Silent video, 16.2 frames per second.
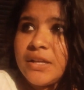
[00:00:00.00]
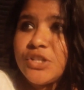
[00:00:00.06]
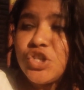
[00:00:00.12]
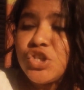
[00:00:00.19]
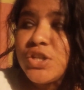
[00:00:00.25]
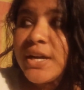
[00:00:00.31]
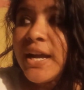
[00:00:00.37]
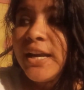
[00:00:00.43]

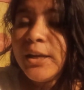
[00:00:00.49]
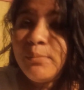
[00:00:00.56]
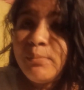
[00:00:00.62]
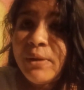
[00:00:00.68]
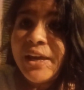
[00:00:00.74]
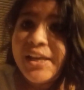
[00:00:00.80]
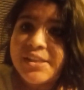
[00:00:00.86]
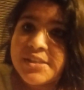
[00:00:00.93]
ginger garlic
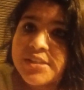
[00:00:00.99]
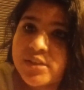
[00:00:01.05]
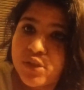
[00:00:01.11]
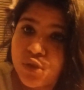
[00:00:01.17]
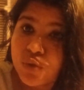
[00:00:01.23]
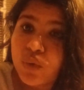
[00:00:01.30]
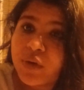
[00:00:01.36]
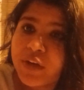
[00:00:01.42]
paste,
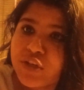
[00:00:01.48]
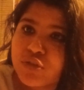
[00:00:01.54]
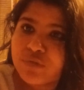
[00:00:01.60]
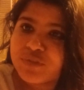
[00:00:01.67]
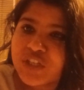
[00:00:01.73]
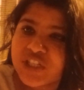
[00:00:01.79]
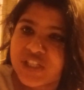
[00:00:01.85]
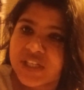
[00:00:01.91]
storage
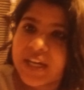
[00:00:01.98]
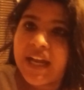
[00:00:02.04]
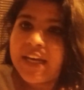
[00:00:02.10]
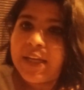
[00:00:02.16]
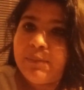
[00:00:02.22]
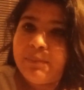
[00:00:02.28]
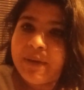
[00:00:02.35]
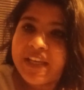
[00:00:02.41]
of ginger
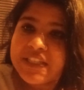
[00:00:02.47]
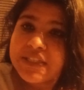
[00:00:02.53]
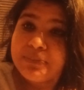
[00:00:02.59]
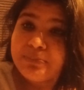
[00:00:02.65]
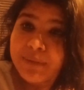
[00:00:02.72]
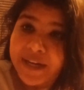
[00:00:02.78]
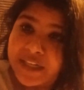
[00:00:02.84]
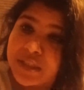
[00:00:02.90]
garlic
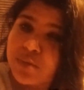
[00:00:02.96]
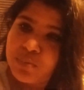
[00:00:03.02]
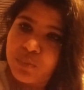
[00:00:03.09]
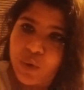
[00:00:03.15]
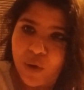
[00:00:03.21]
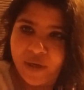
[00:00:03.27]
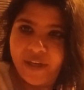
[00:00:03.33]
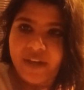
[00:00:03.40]
paste might
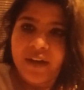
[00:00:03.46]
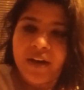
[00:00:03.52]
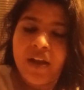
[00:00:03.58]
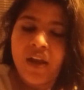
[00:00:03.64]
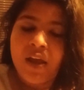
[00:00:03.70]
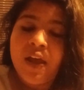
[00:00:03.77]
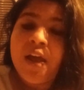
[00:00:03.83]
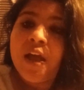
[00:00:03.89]
spoil.
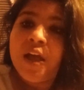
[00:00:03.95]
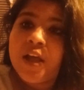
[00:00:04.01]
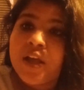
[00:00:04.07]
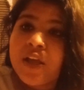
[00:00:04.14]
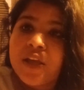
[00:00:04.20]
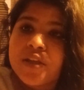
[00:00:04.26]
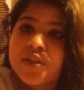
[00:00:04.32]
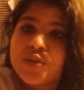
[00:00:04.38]

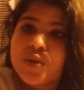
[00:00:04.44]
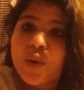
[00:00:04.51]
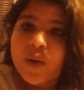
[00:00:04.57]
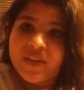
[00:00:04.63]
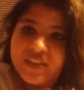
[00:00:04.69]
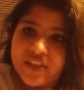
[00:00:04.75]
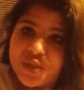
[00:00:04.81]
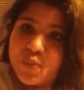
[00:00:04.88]
So
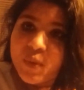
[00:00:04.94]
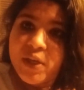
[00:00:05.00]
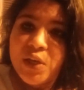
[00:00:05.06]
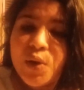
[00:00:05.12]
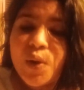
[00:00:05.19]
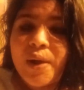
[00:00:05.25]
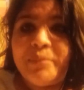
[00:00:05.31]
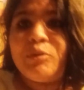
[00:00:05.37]
in this
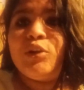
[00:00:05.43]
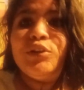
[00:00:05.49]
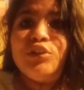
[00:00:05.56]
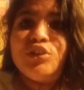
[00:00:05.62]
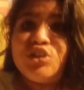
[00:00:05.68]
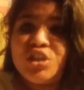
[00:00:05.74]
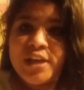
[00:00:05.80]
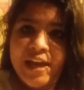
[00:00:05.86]
video I'm going
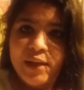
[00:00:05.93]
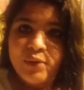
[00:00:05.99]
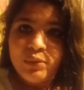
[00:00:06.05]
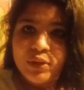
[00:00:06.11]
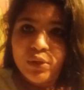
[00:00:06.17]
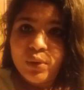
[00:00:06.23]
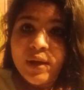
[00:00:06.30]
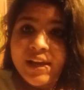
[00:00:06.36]
to share
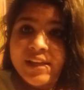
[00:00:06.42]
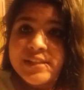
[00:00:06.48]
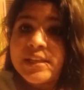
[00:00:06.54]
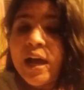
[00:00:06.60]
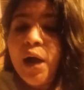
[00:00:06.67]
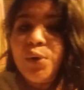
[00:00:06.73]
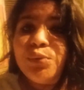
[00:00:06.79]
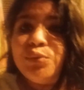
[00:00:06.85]
with you
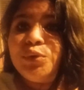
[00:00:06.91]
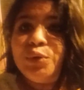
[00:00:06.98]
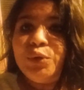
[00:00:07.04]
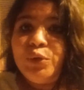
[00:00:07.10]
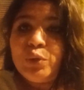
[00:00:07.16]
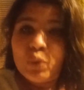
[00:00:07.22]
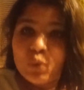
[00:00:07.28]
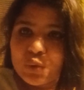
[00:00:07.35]
guys how to
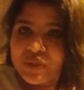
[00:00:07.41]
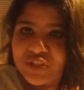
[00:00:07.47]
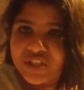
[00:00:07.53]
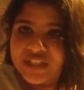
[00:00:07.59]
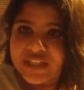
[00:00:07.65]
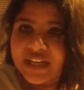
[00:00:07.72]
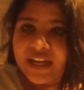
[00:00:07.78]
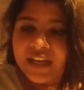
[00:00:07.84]
use
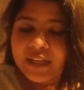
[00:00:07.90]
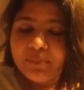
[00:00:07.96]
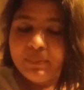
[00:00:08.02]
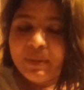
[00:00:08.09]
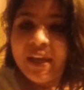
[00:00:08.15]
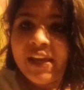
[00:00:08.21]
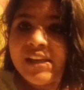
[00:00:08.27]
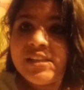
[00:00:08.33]
ginger
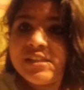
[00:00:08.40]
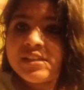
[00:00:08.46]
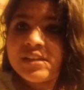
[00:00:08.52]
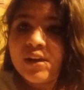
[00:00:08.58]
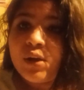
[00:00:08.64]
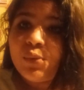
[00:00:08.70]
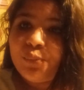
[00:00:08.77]
garlic paste,